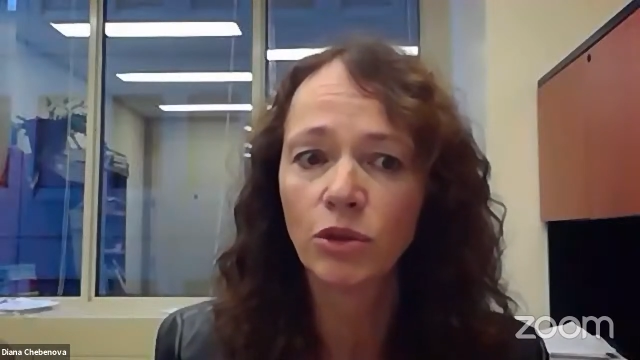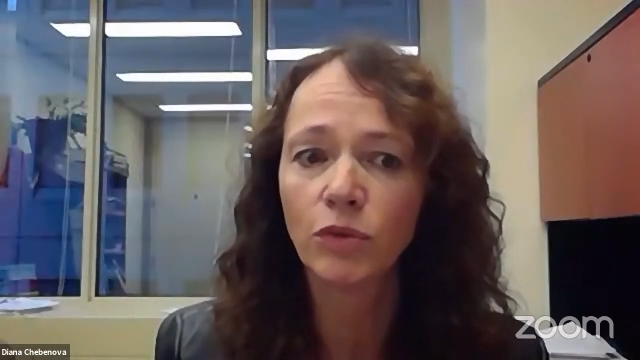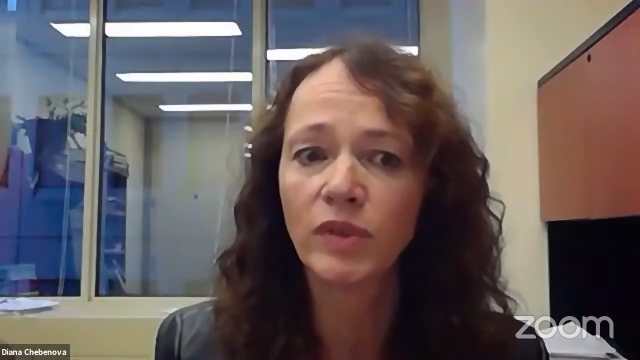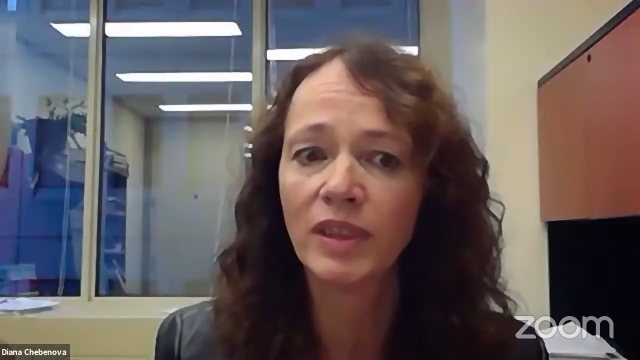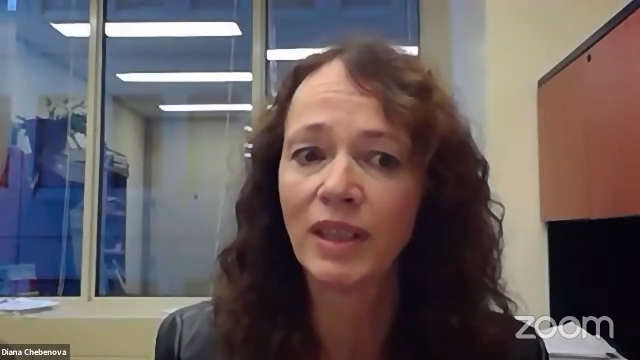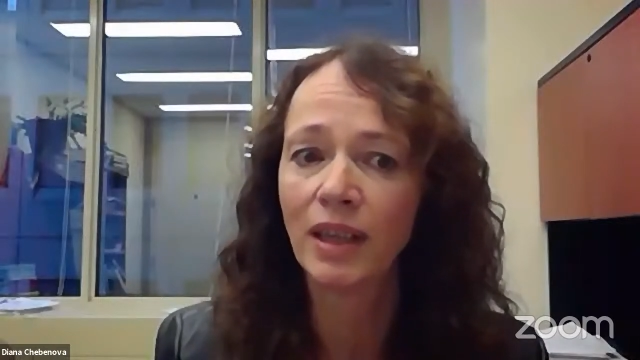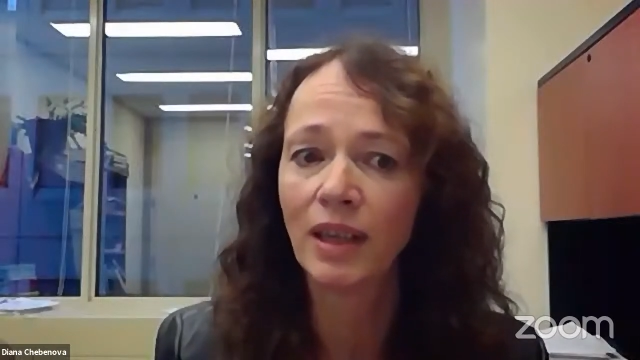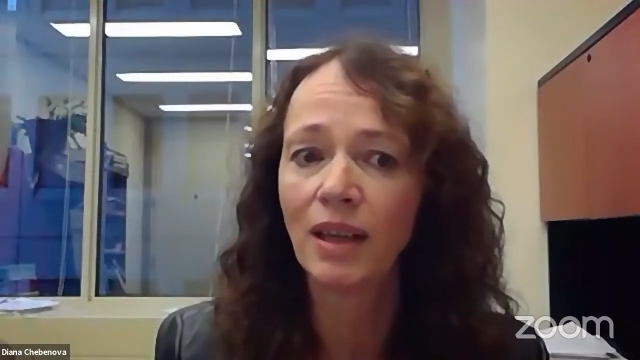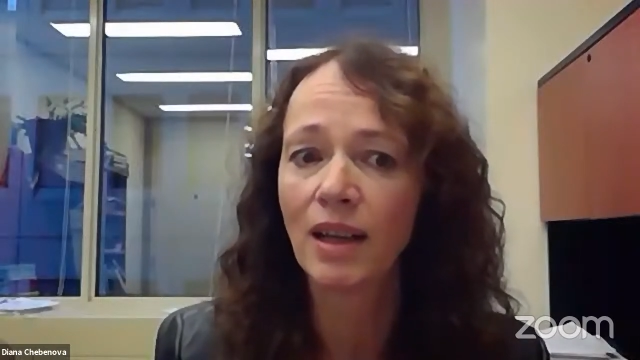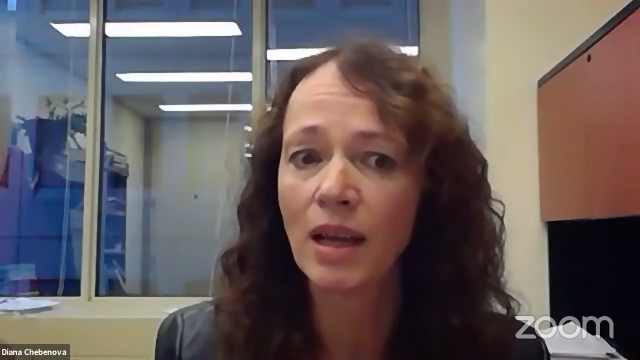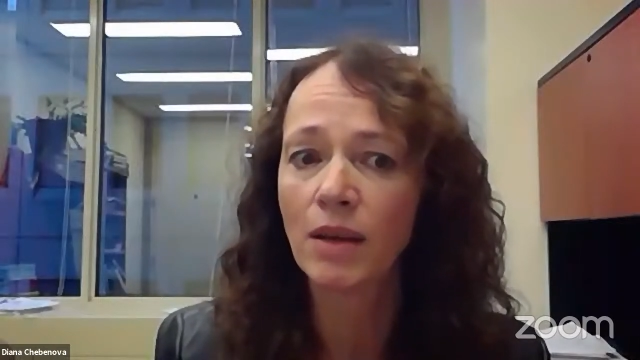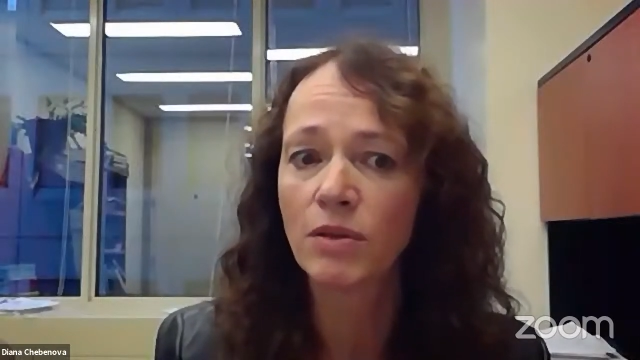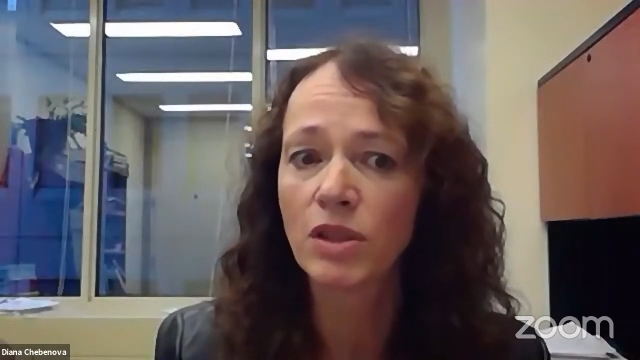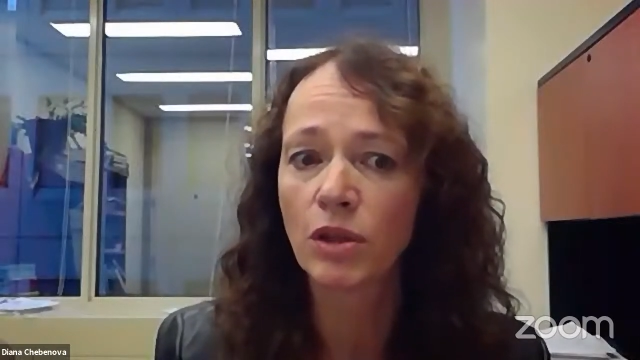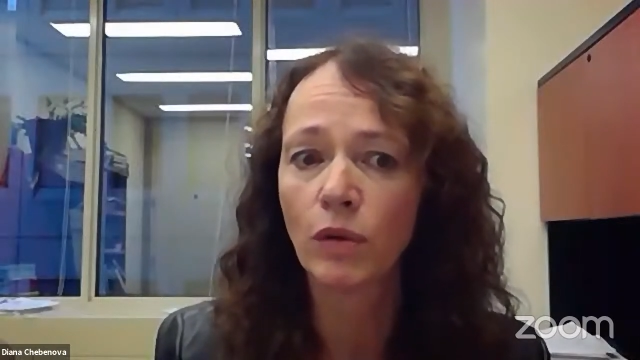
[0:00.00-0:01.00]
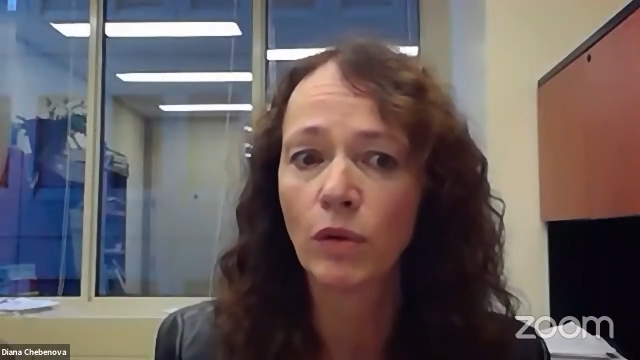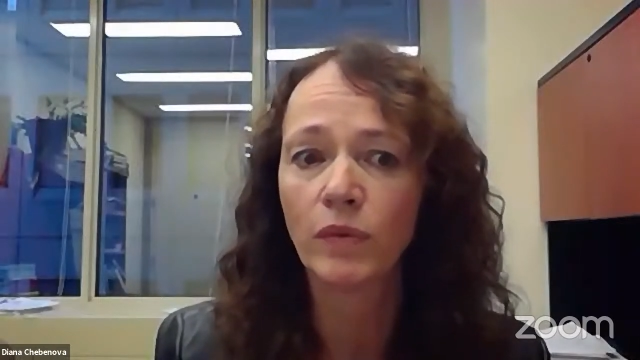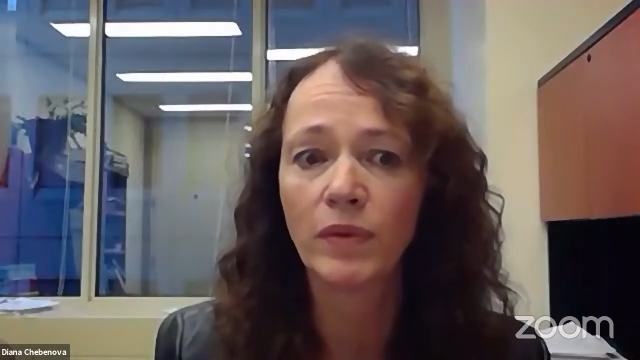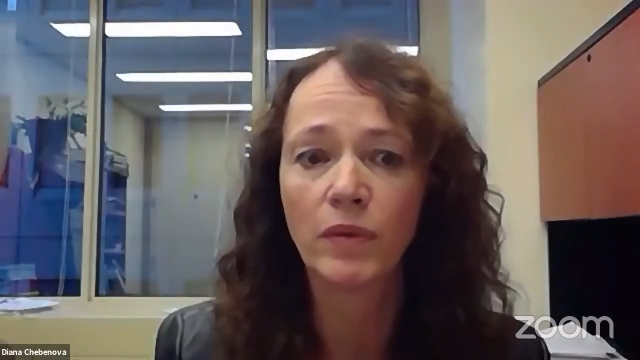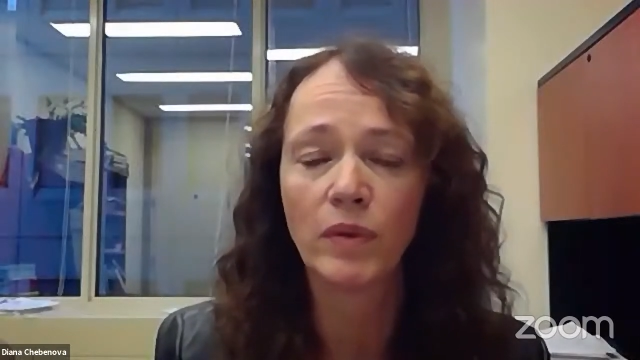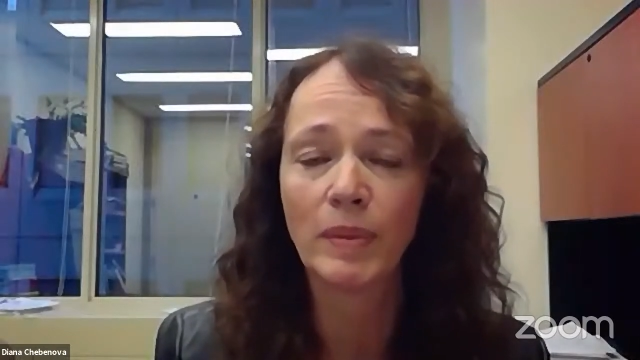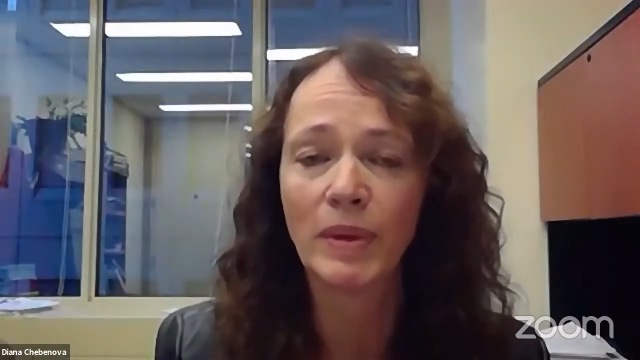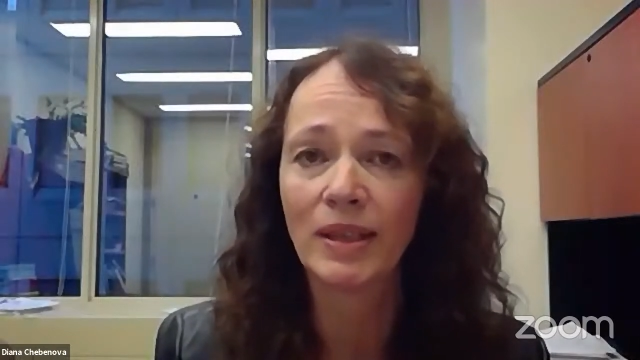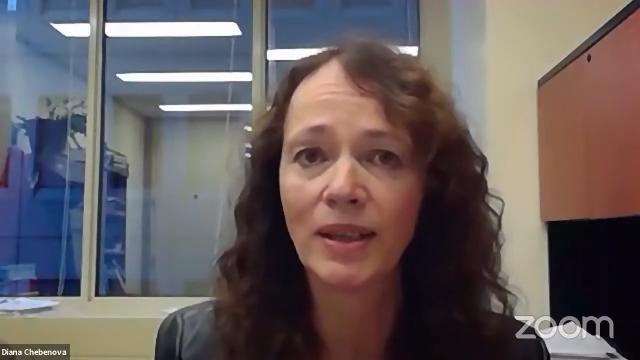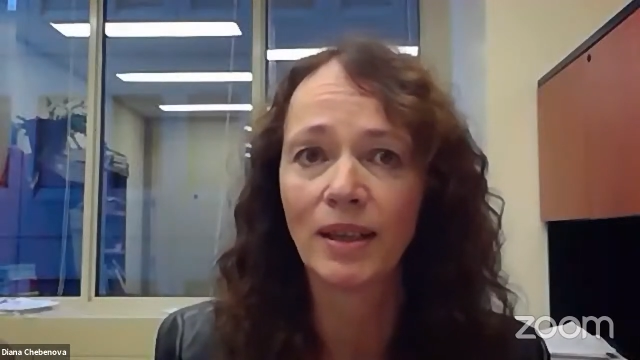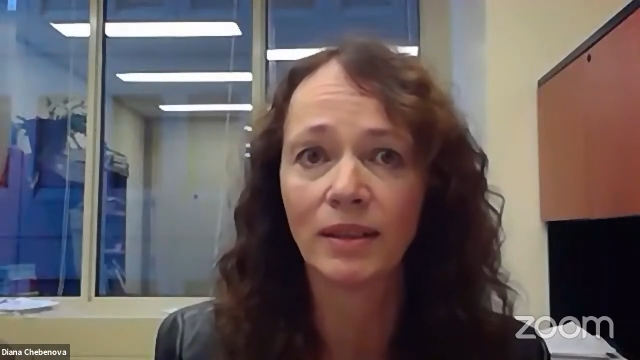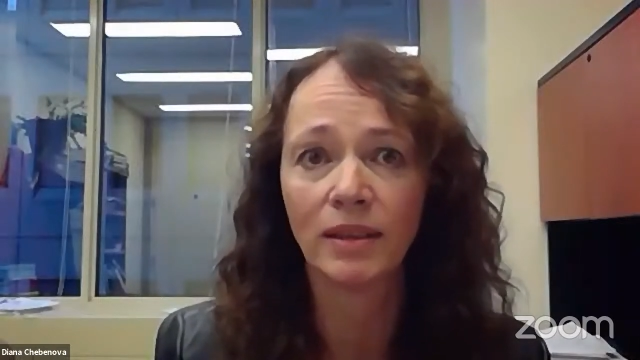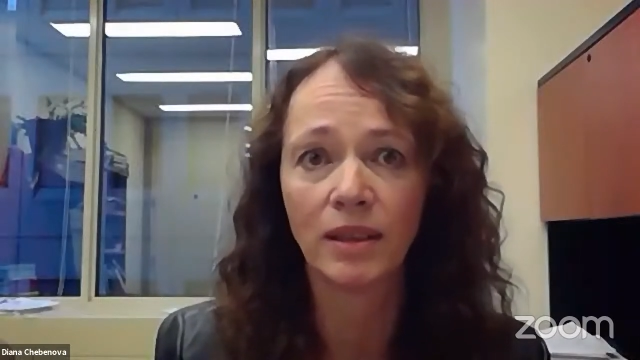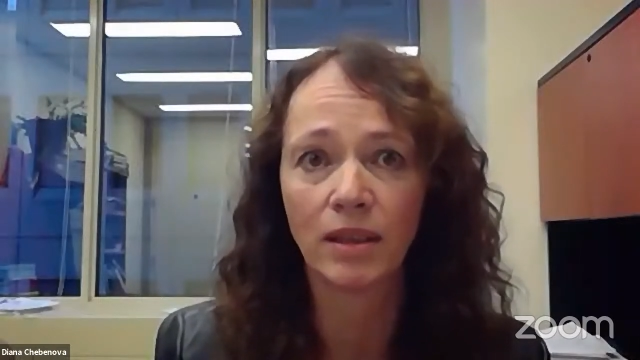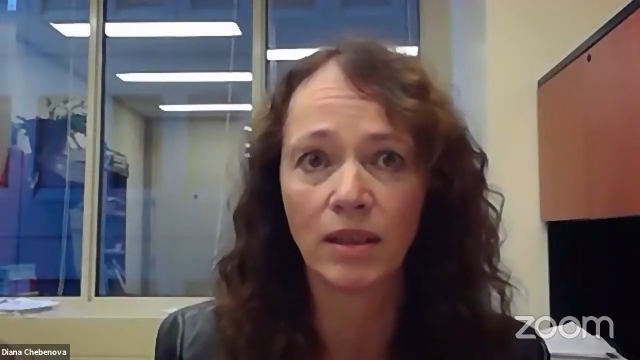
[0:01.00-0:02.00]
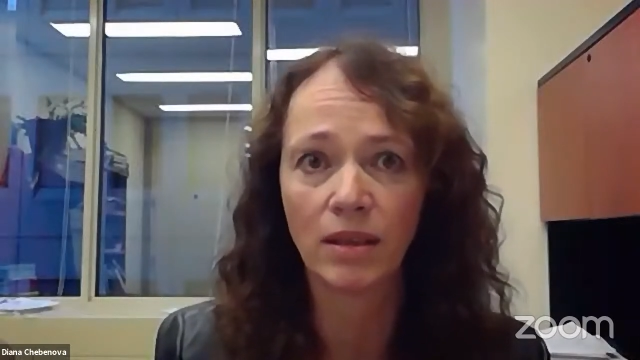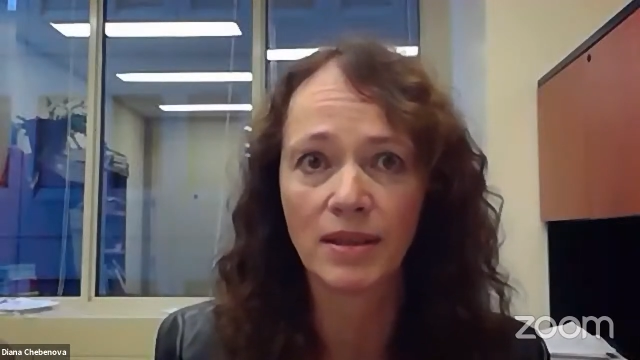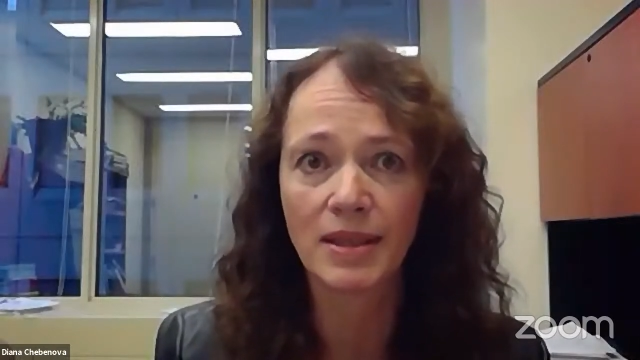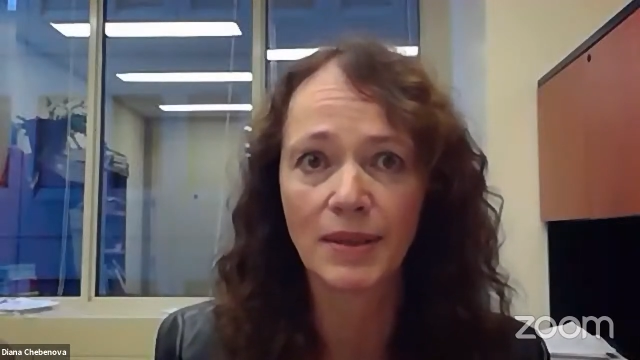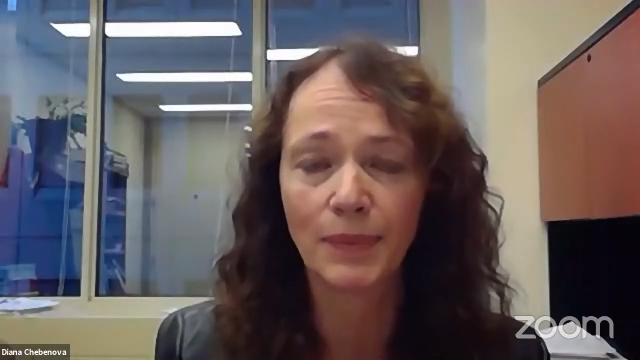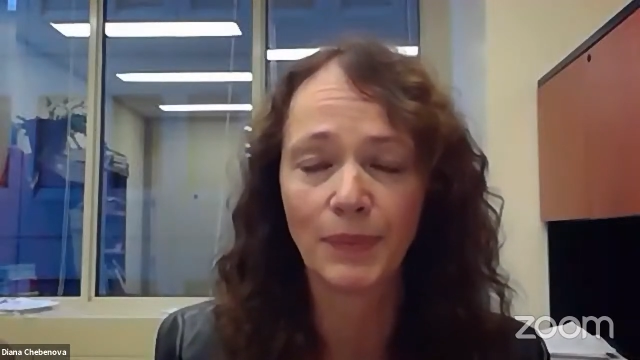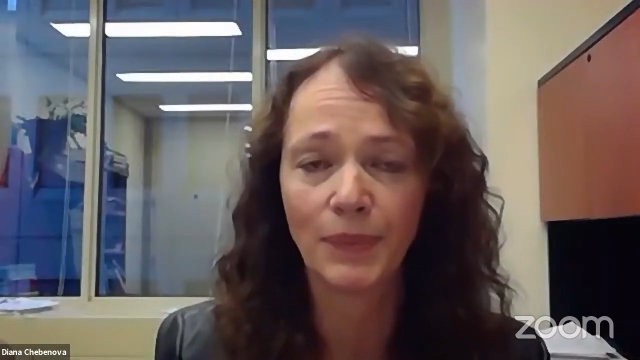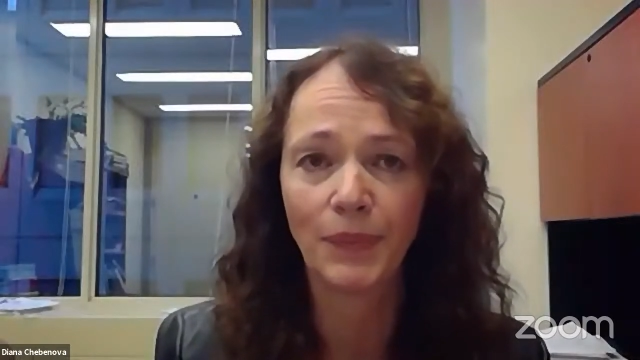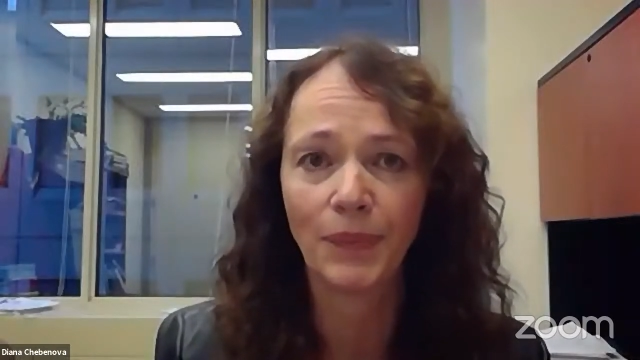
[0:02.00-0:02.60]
to the daily lives of women and girls.